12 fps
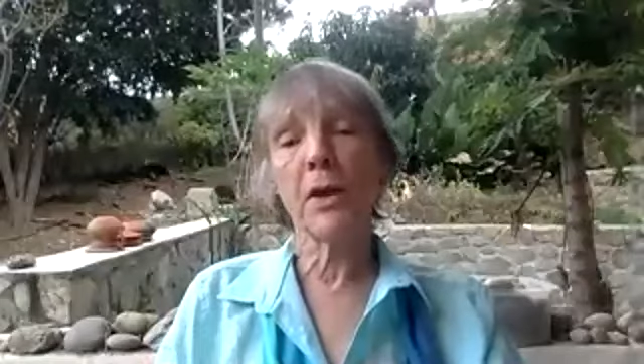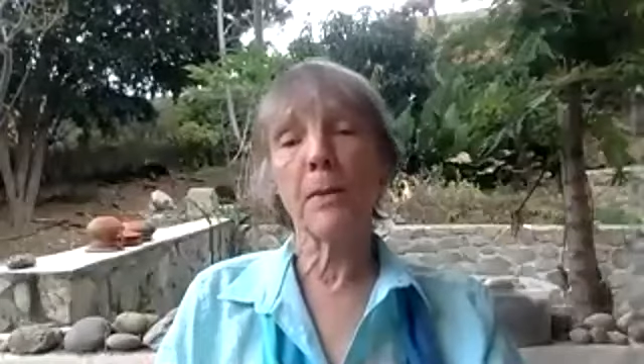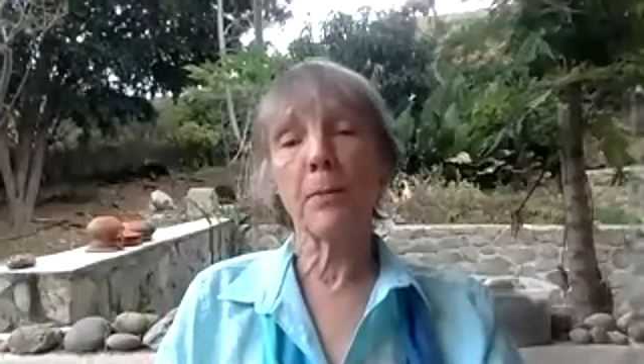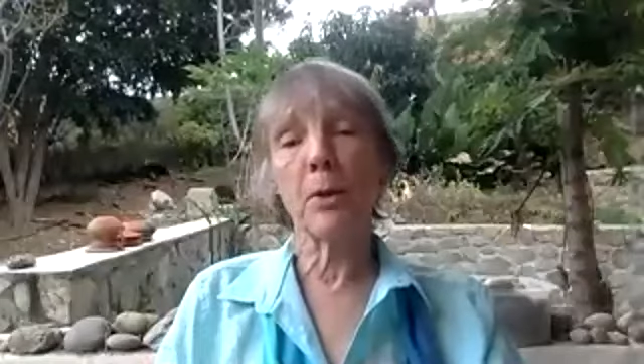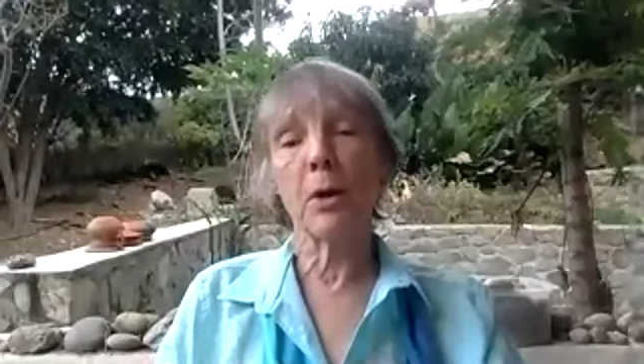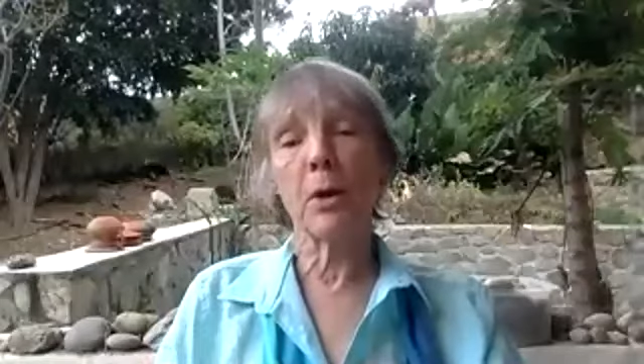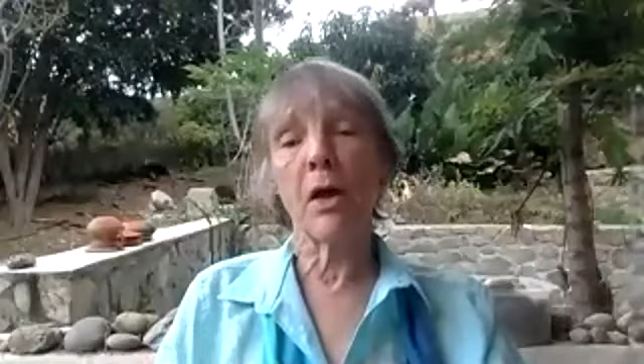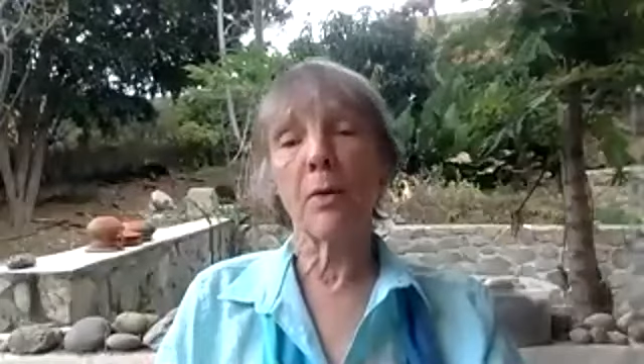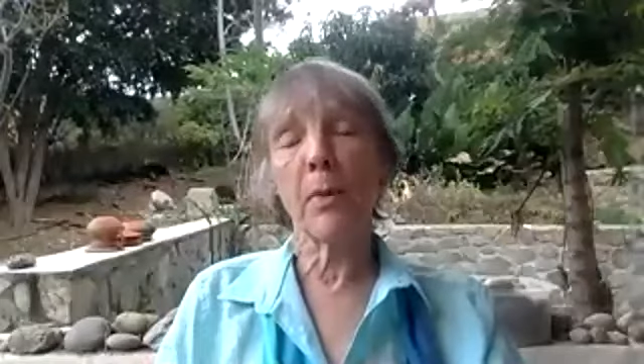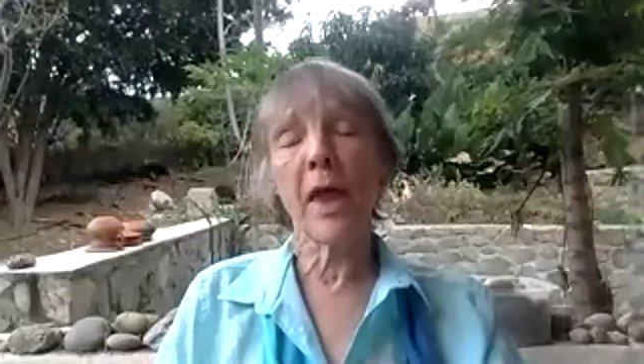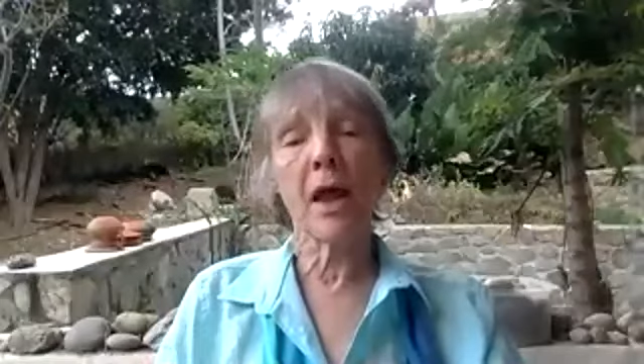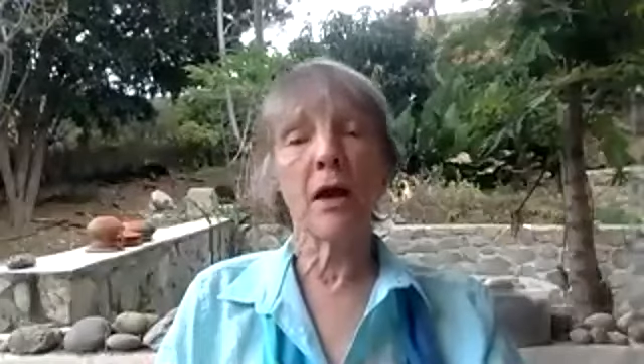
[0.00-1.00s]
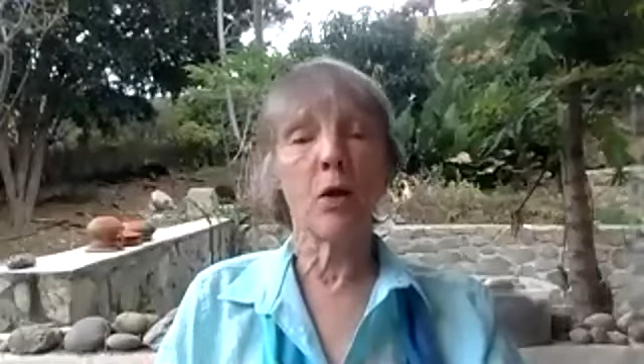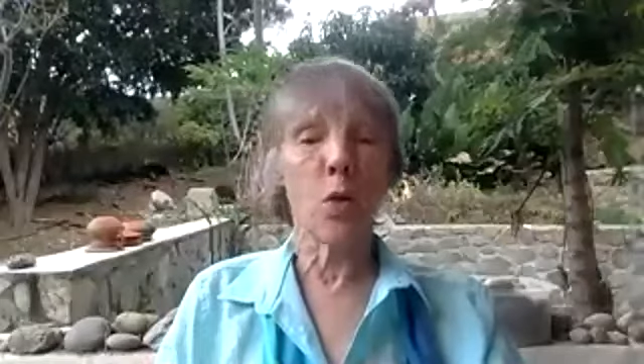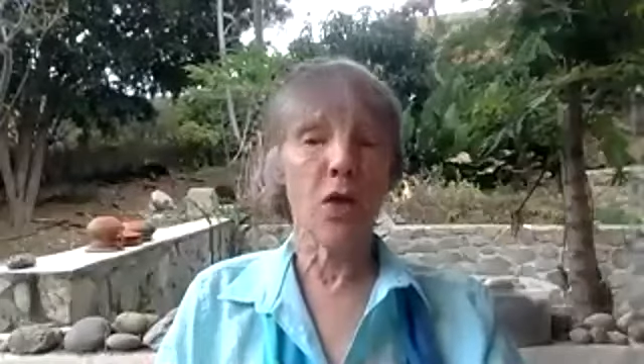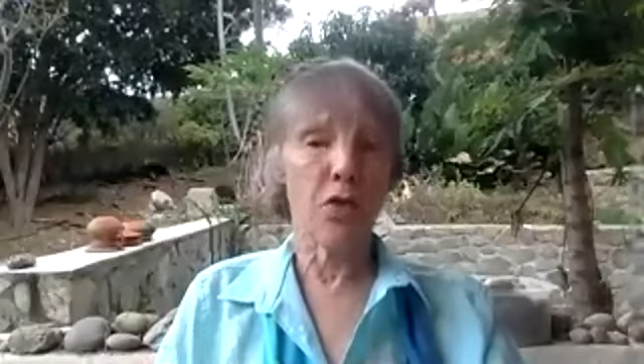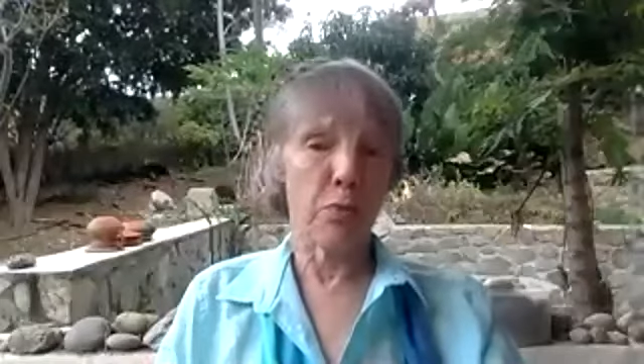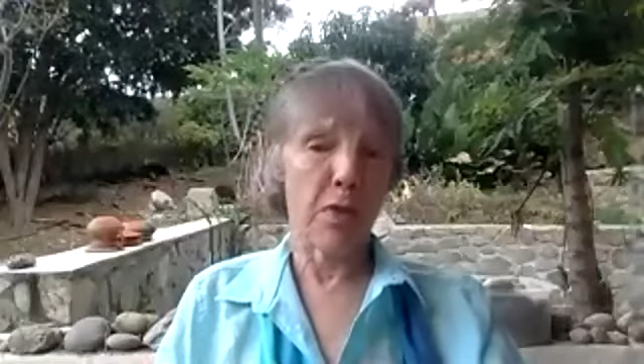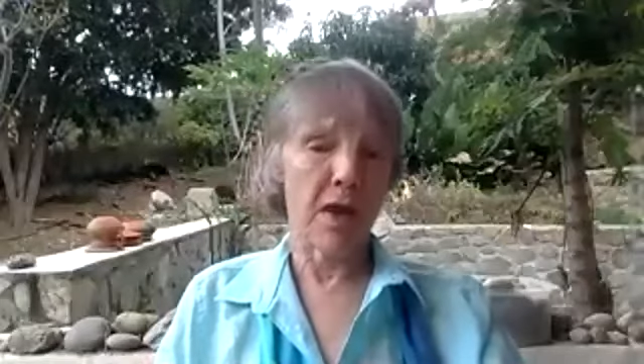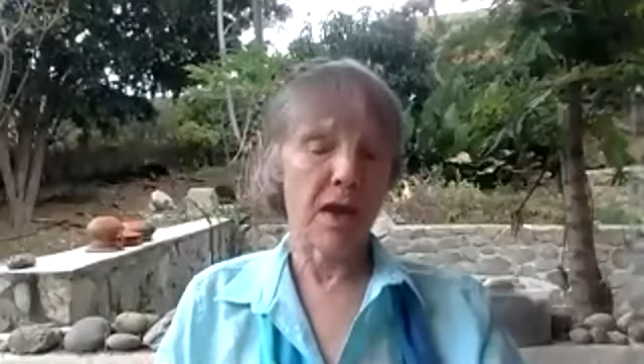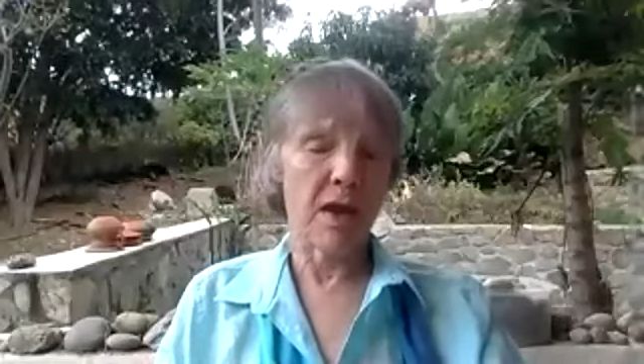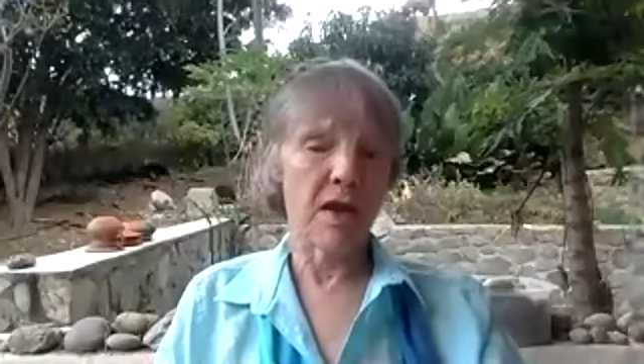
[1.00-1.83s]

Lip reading: people on the panel with me.